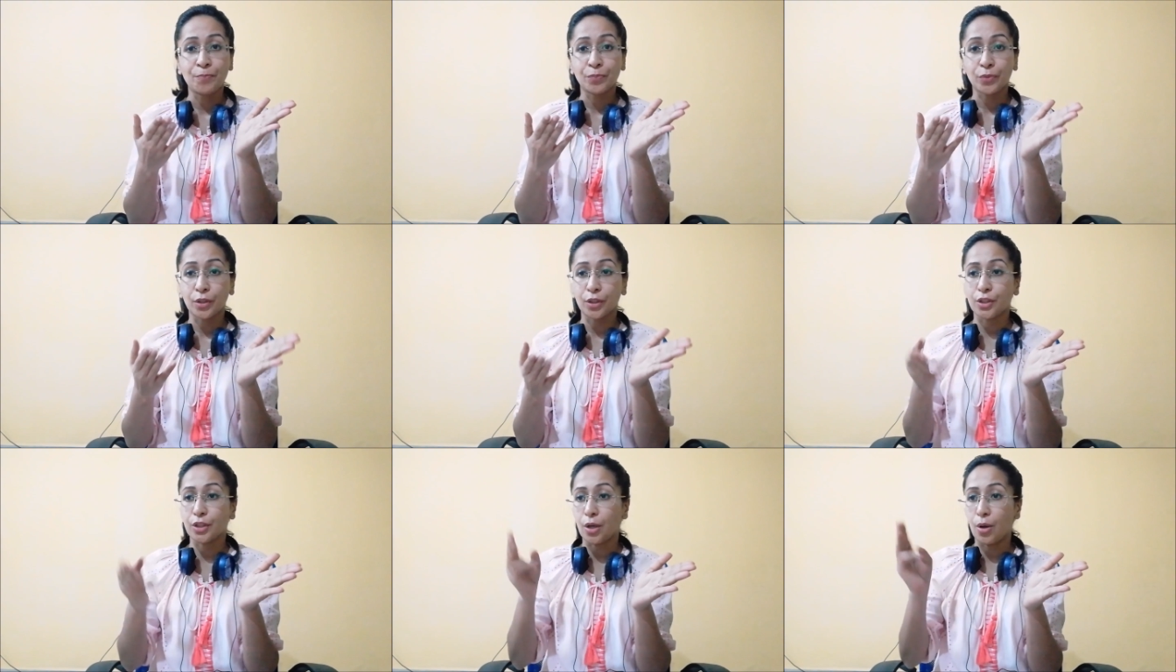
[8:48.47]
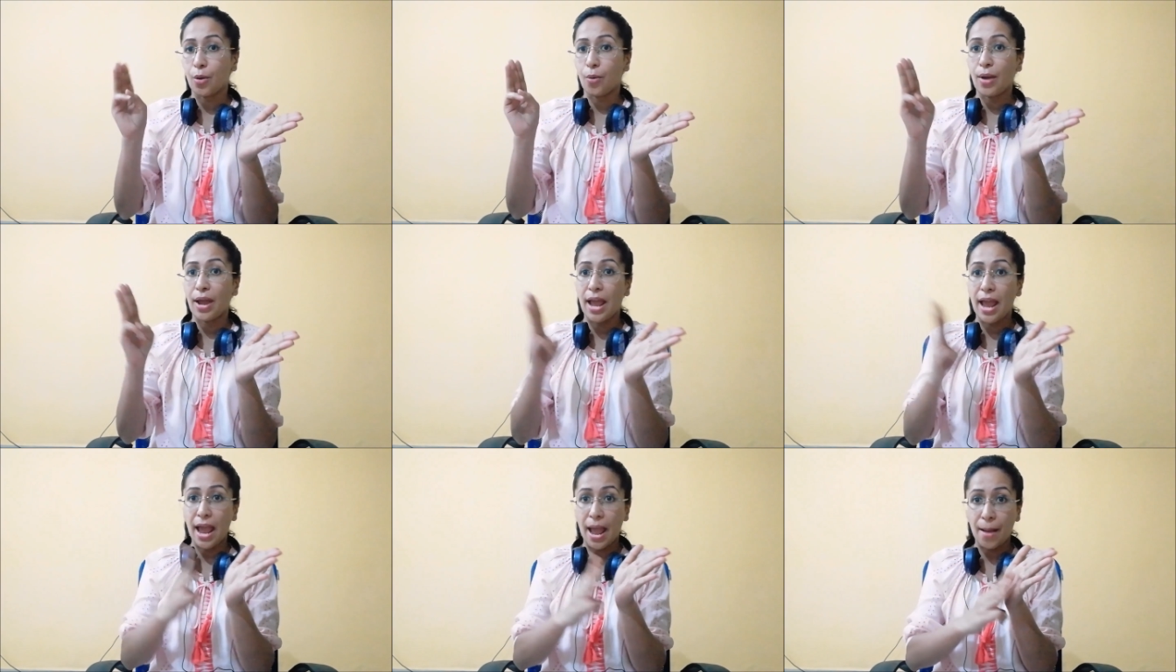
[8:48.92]
So
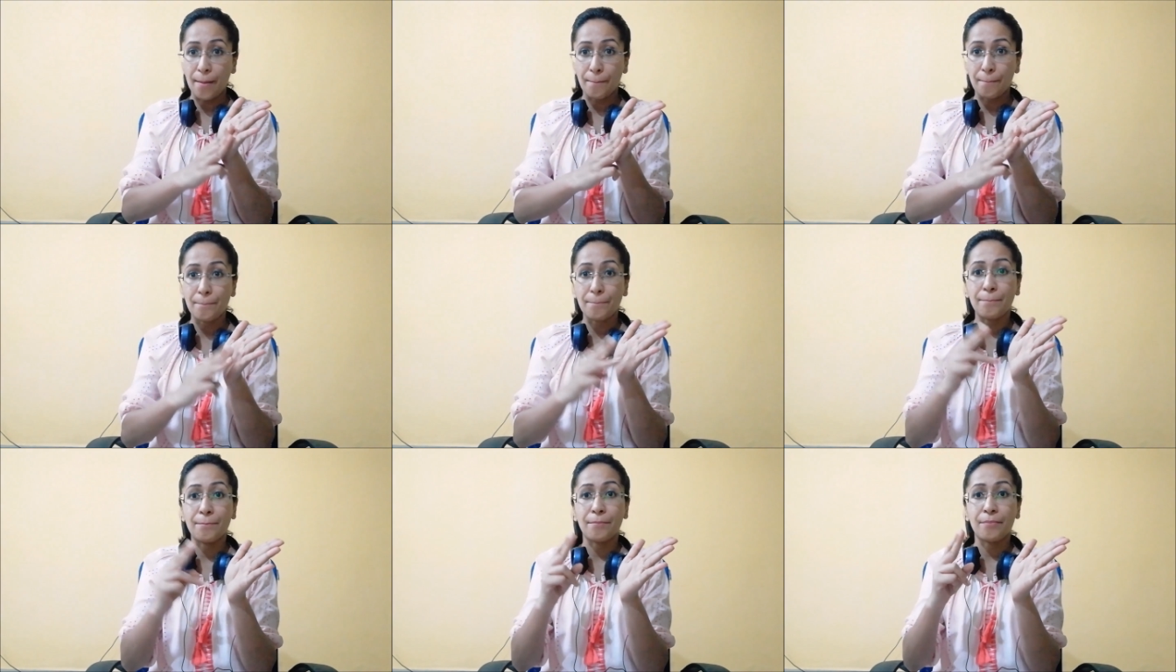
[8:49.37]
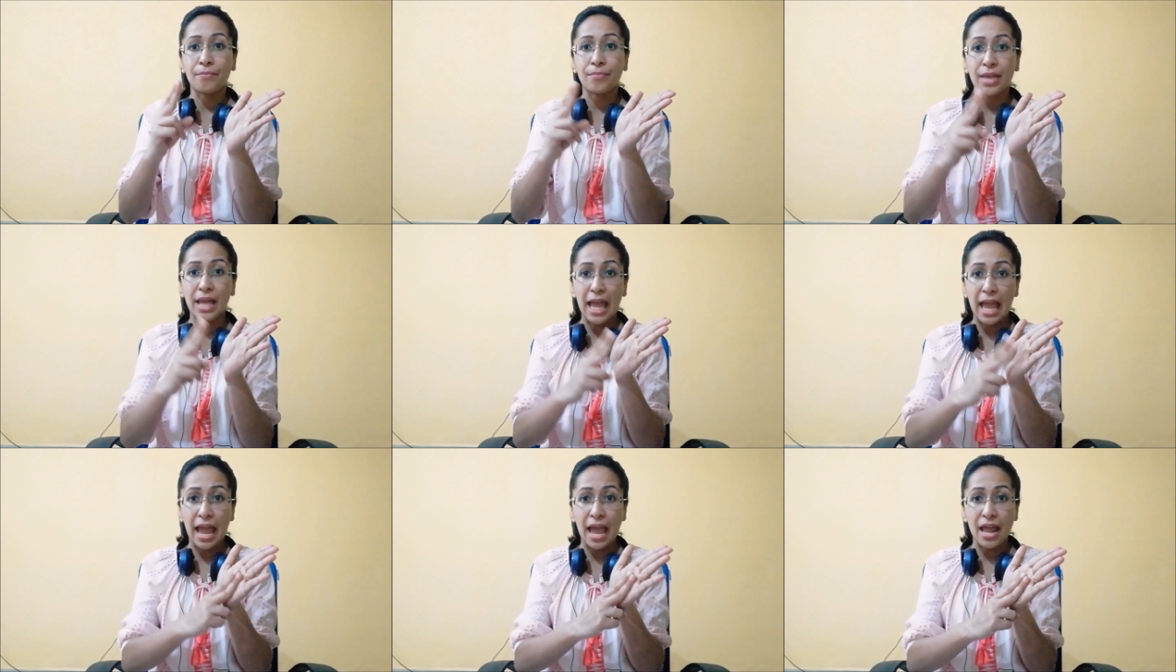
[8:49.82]
M,
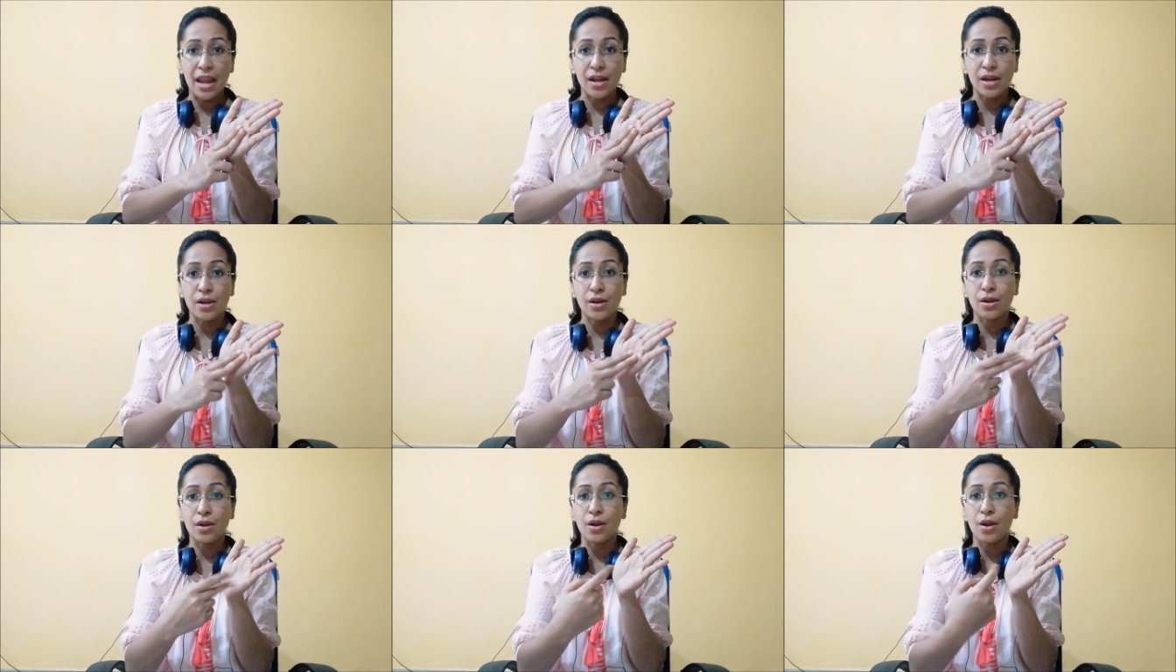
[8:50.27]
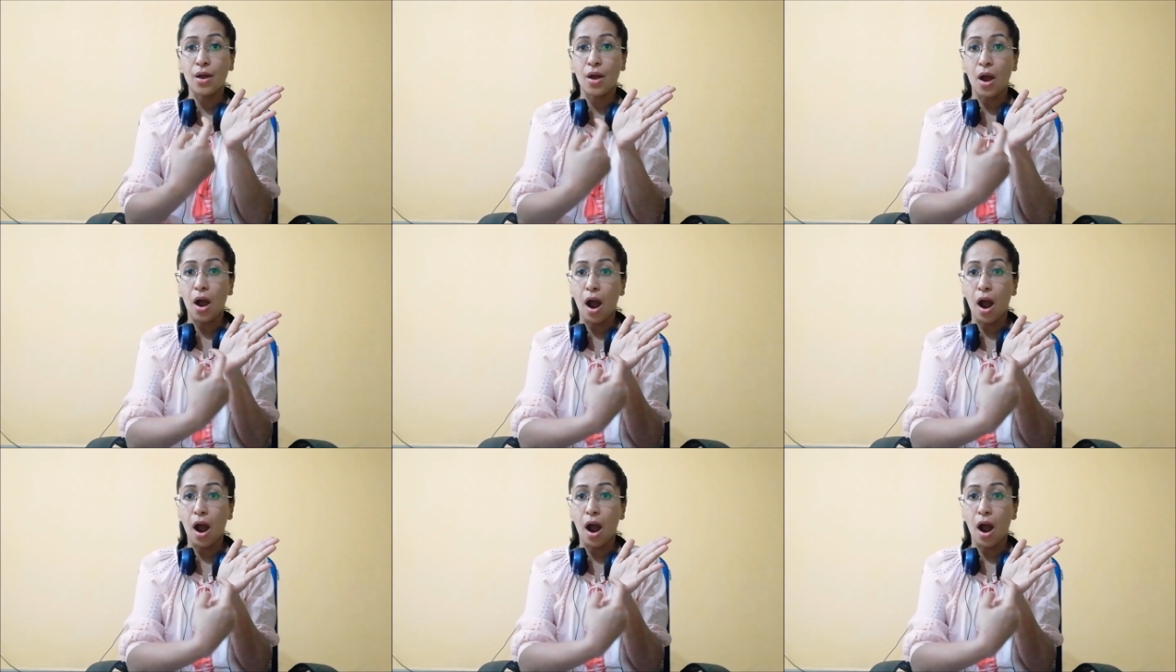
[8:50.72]
N,